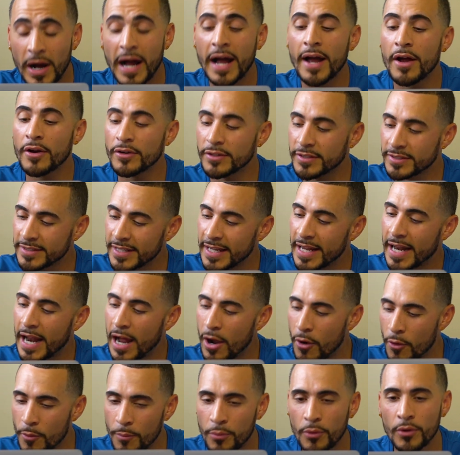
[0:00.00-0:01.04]
I understand
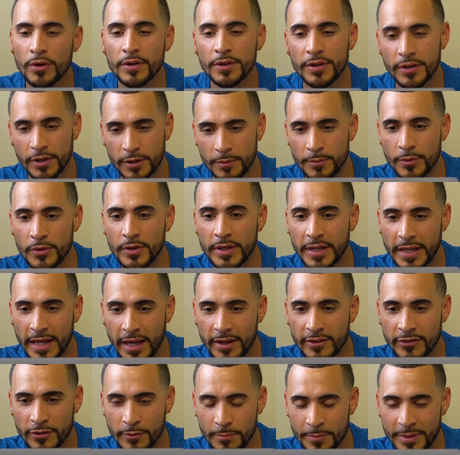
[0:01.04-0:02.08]
how important the
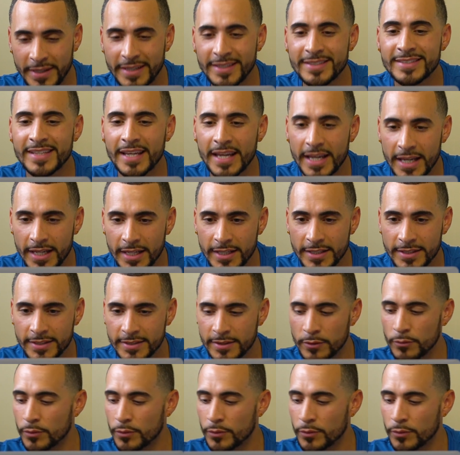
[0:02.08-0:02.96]
communication piece is,